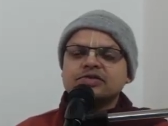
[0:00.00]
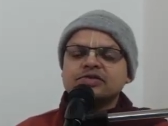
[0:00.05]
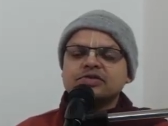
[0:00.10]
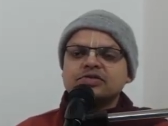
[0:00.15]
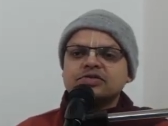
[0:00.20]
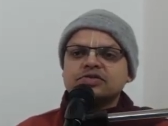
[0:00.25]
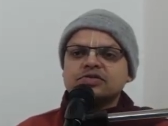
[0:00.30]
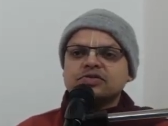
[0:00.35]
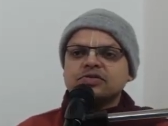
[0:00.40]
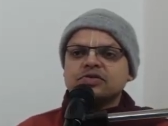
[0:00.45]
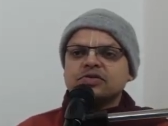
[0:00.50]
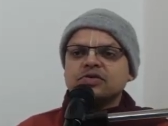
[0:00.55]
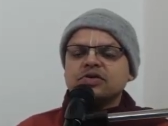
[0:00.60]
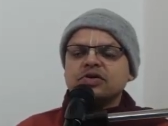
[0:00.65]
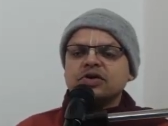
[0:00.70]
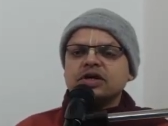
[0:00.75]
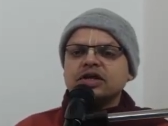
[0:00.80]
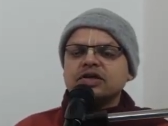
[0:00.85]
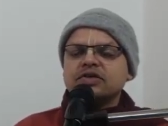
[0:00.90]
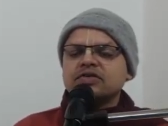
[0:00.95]

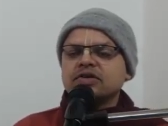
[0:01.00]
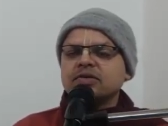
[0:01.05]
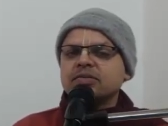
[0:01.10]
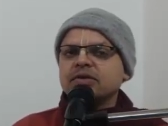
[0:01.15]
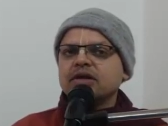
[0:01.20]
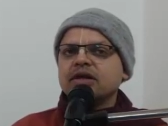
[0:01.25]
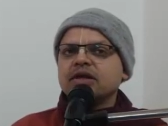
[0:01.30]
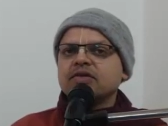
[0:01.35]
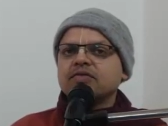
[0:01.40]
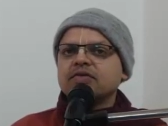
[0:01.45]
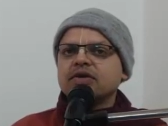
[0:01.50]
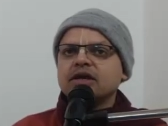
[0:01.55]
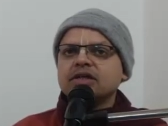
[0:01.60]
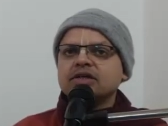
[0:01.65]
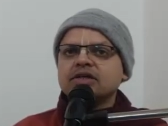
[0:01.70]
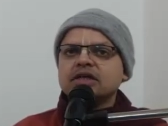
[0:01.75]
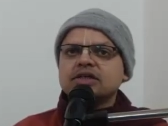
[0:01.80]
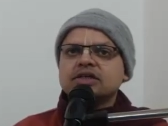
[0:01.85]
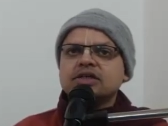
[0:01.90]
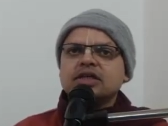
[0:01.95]
So, in a similar way,
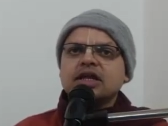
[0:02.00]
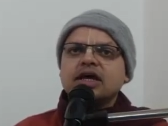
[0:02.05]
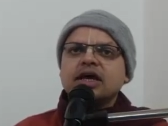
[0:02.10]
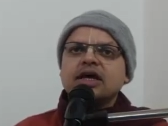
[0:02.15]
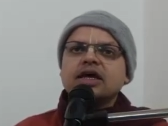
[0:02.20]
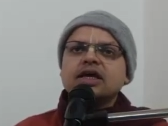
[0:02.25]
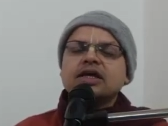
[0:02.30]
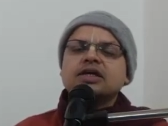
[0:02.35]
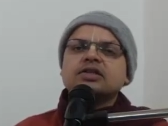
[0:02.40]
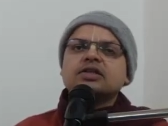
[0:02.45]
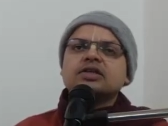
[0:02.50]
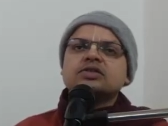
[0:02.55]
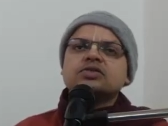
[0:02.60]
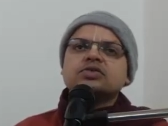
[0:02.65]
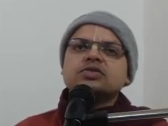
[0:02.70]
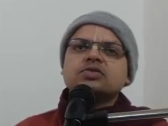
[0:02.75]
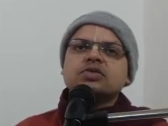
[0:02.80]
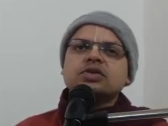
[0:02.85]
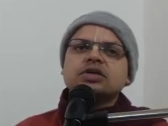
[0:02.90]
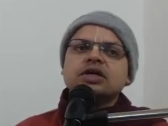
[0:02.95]
just like the
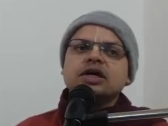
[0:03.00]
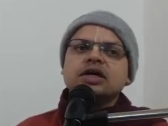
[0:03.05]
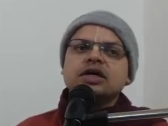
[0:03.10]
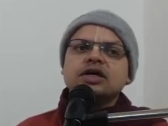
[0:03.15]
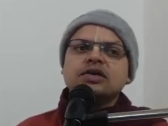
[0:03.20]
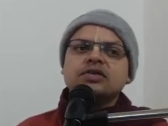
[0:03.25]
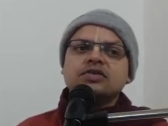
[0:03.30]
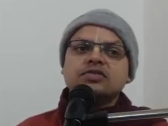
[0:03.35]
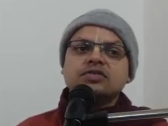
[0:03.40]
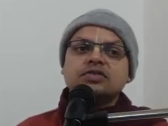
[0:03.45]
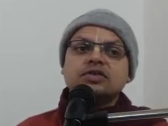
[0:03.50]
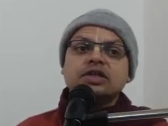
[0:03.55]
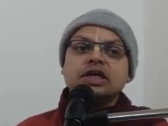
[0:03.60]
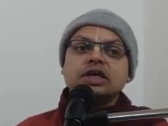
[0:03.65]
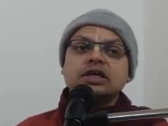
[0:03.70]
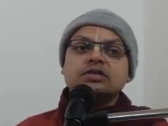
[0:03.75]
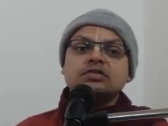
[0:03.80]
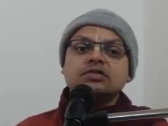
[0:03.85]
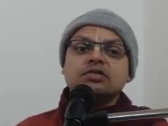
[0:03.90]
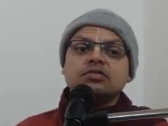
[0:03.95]
Surya is
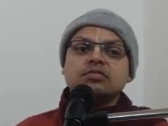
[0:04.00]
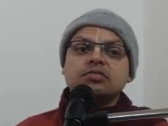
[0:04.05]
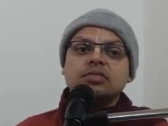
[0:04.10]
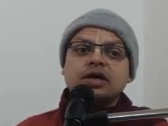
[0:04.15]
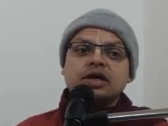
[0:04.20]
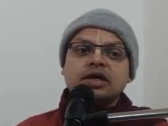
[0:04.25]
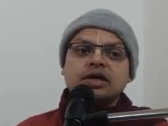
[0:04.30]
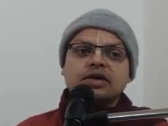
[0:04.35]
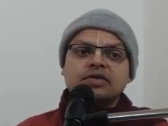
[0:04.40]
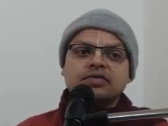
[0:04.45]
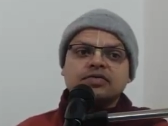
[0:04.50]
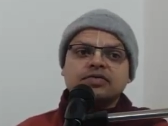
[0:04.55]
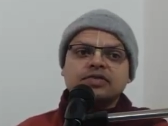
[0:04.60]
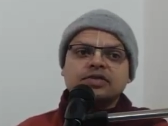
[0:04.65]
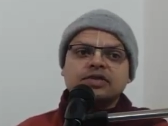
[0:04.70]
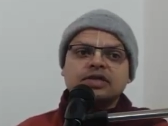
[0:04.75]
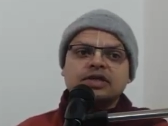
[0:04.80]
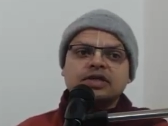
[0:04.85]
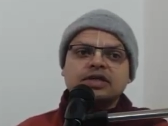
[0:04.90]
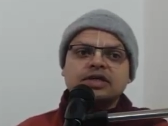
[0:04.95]
Tejomay,
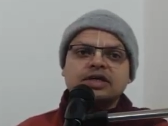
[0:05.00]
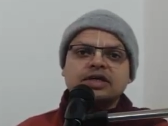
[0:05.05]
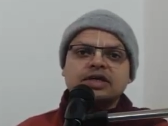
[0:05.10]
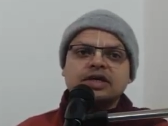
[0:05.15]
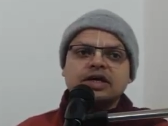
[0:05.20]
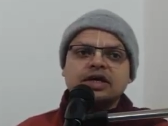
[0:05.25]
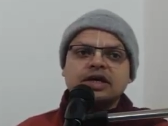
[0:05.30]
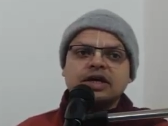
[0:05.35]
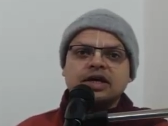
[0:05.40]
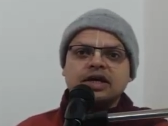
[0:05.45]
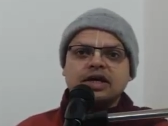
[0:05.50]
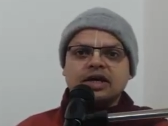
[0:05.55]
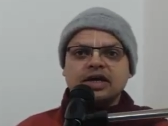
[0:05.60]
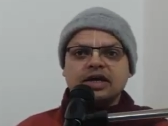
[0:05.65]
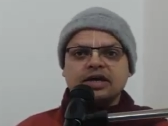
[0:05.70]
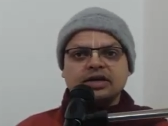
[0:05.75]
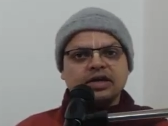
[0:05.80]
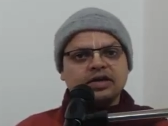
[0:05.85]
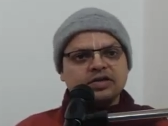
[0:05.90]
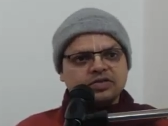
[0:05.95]

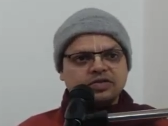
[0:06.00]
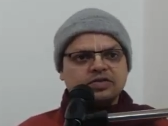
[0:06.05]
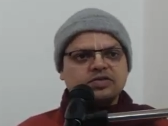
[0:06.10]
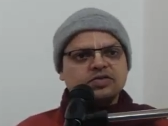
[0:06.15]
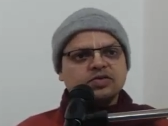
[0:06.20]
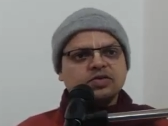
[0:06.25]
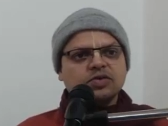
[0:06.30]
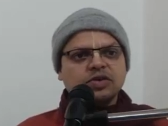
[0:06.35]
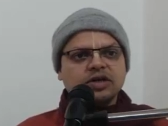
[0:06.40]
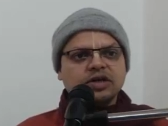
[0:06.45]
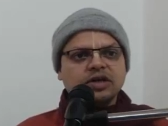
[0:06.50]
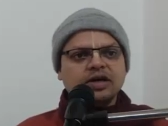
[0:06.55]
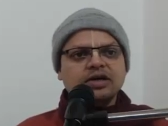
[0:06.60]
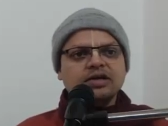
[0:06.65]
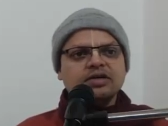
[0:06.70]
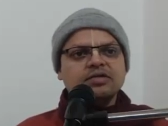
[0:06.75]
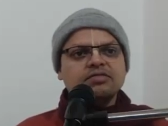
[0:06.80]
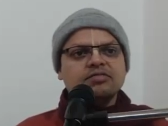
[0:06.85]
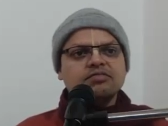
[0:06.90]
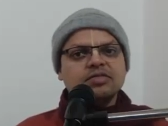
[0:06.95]
it is
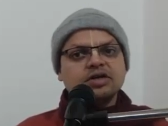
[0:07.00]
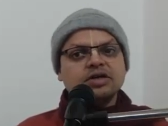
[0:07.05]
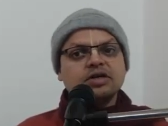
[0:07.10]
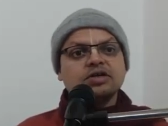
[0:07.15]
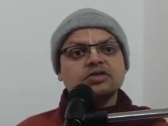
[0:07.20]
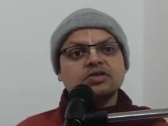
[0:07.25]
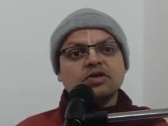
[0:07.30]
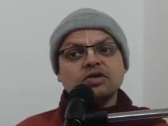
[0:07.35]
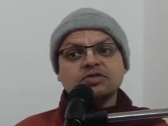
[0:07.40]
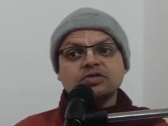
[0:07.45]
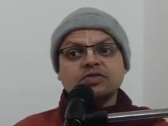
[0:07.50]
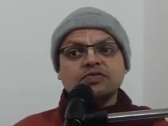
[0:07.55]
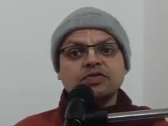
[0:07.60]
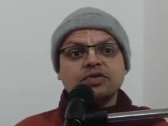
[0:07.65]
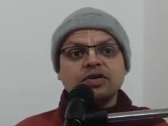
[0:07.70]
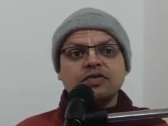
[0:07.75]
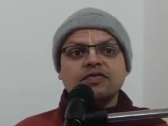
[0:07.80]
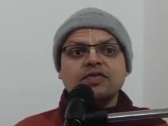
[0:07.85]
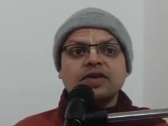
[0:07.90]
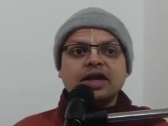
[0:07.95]
Surya, but it is also
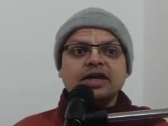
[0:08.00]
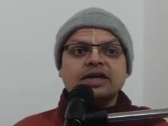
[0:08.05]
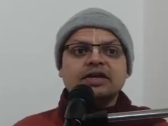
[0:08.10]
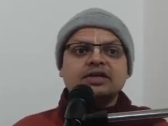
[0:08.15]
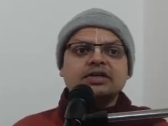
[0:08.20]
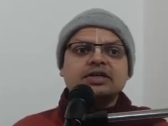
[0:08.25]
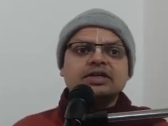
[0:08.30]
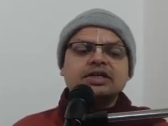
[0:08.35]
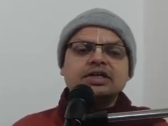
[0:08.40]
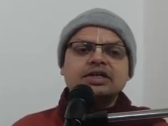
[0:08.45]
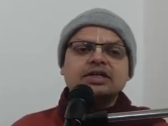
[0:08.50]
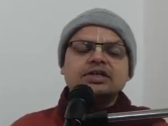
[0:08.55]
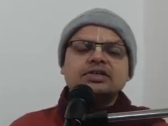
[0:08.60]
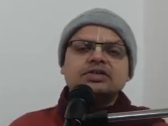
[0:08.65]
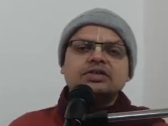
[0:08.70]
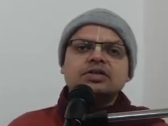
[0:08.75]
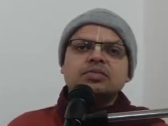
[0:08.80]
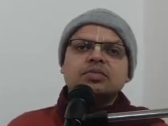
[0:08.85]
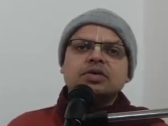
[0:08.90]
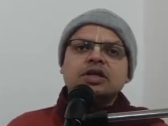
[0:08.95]
full of light.
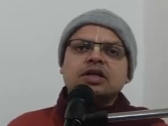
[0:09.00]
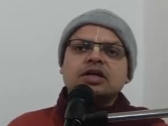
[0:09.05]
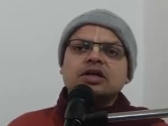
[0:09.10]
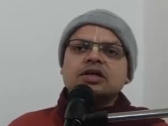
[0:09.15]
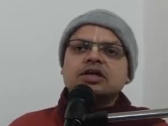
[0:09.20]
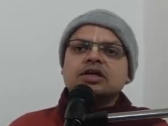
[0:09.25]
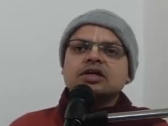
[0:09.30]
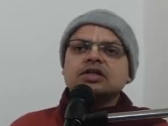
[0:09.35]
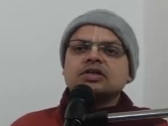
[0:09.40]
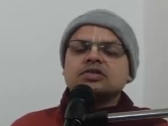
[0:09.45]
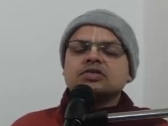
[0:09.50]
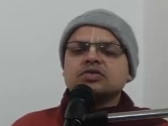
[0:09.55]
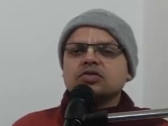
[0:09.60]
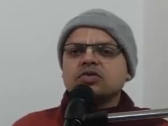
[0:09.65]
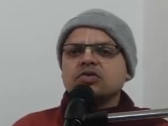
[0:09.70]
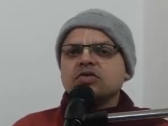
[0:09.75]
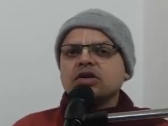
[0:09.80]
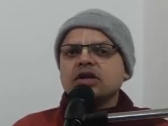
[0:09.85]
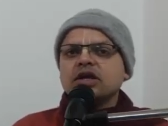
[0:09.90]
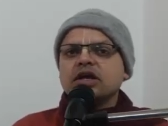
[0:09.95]
Similarly, the
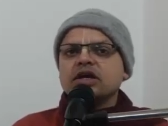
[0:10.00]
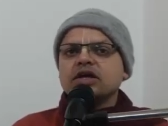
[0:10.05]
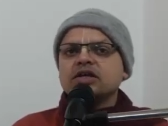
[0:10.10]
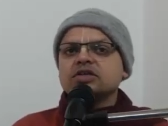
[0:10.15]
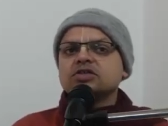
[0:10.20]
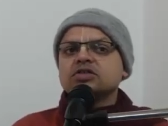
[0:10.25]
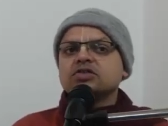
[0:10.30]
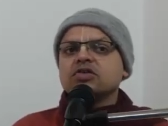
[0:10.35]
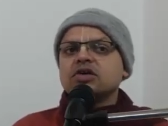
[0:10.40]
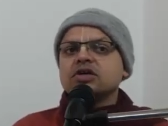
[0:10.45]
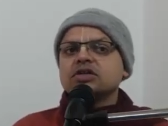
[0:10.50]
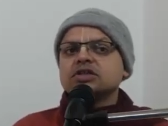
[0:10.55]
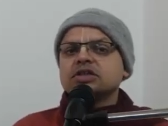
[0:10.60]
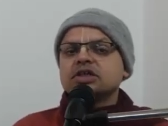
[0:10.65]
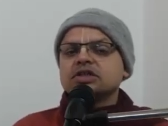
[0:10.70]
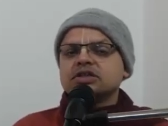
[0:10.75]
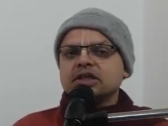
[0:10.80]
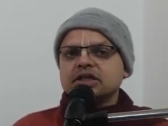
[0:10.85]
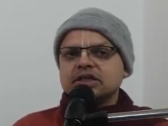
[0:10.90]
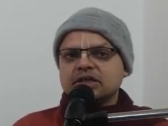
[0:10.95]
soul is
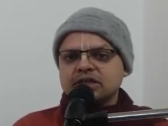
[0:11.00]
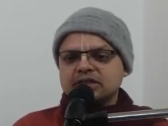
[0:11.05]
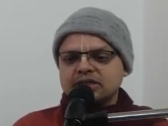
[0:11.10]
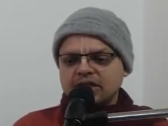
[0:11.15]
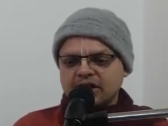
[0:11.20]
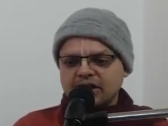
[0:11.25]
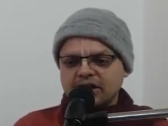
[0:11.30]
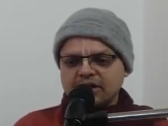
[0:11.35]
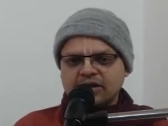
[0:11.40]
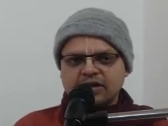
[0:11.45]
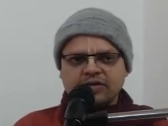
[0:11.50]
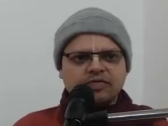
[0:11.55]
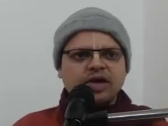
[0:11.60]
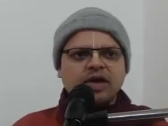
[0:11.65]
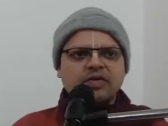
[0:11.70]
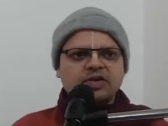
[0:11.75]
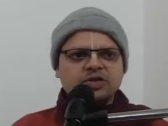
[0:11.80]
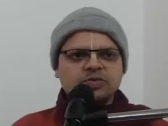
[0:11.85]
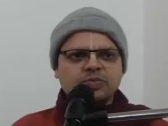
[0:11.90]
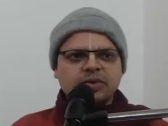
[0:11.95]
conscious. It does. We
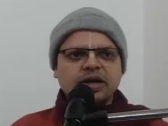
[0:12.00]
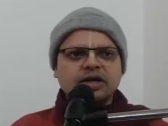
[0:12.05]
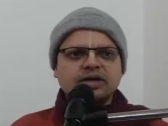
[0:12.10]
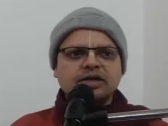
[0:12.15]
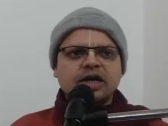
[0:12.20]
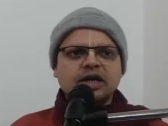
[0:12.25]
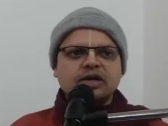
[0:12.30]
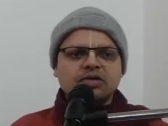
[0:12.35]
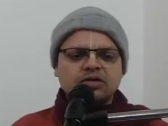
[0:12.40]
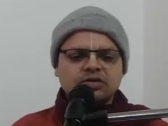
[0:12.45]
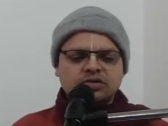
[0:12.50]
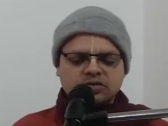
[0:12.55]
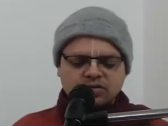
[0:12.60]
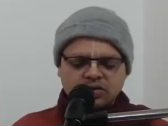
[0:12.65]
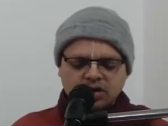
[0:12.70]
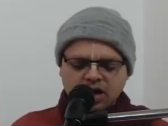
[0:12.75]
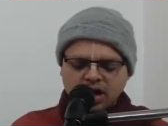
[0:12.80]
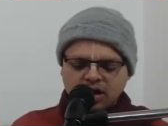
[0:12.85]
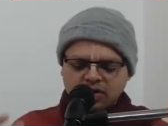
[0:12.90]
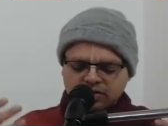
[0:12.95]
have explained that
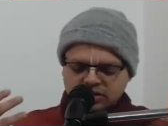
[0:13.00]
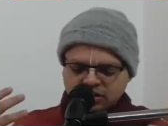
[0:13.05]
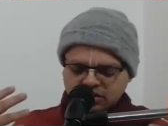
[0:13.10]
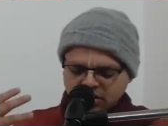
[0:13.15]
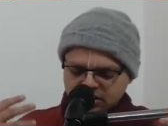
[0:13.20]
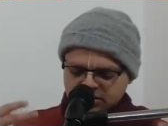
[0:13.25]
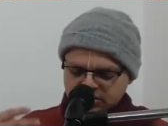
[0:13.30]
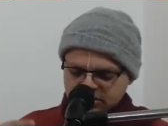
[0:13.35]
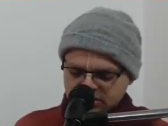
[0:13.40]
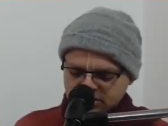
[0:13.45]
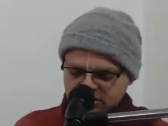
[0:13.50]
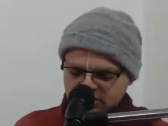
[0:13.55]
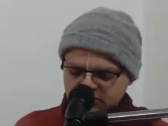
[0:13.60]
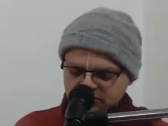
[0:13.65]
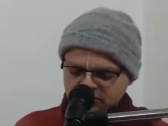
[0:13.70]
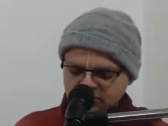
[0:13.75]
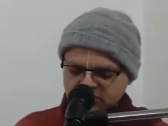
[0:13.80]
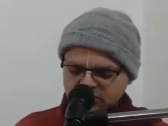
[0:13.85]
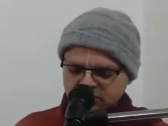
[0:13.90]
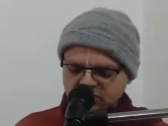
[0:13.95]
also how the consciousness
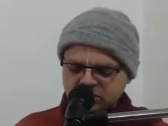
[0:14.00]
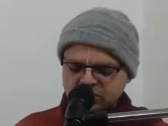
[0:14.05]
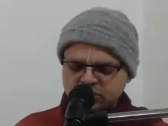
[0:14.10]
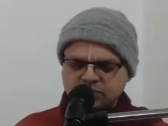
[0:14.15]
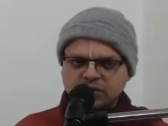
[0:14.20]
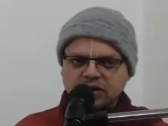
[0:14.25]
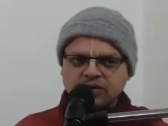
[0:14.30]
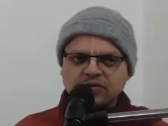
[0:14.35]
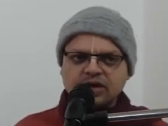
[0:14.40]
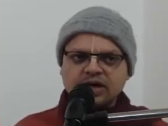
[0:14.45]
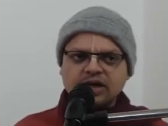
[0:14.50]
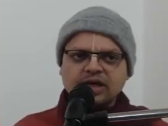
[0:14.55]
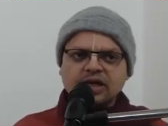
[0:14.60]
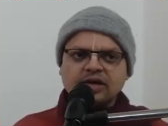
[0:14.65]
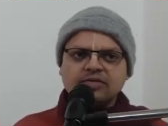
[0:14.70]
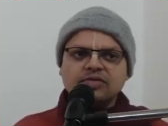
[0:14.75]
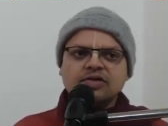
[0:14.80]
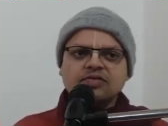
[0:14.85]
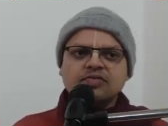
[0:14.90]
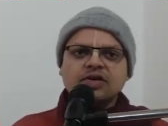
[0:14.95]
of the soul is pervading
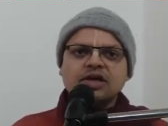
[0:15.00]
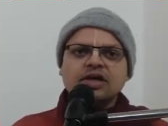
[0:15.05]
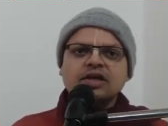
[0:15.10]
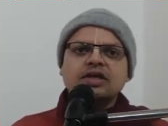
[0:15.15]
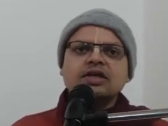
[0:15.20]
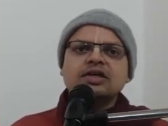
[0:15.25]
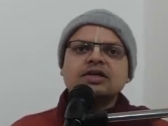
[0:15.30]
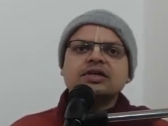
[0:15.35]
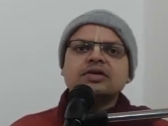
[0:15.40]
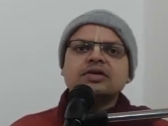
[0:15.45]
everywhere.